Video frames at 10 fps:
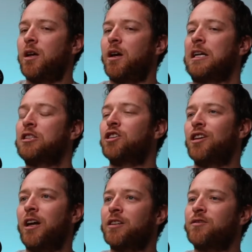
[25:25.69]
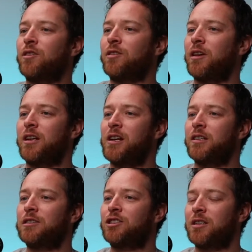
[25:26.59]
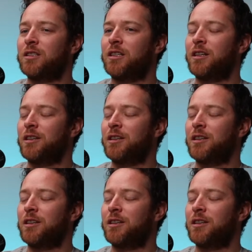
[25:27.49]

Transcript: and it's good, I guess, for the kids because then it like